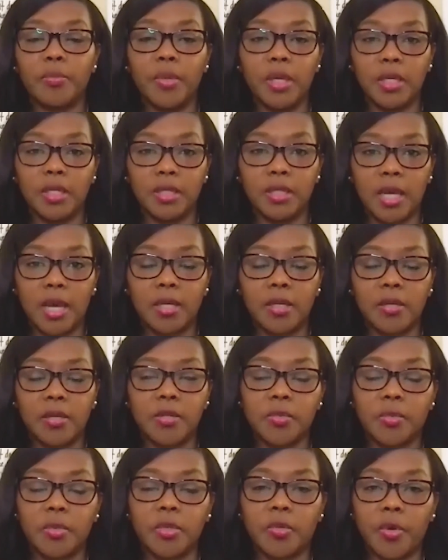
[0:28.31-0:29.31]
being
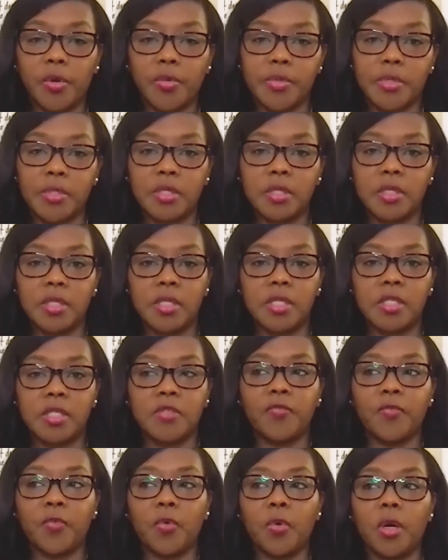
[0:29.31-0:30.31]
diagnosed with Crohn's
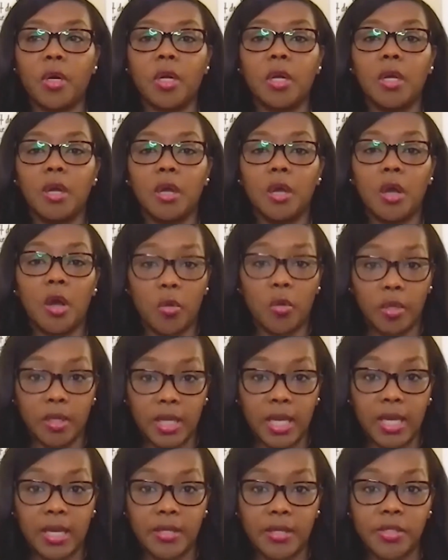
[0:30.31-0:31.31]
disease for colon
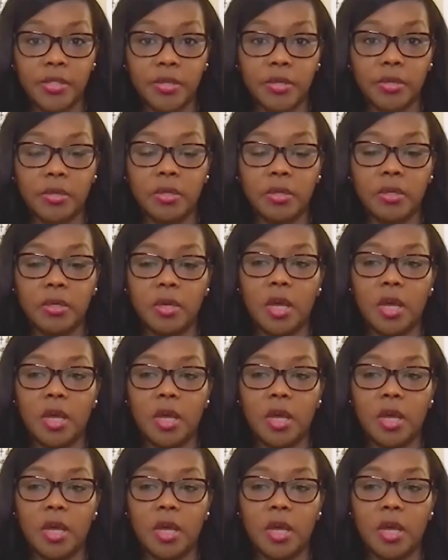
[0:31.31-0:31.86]
cancer,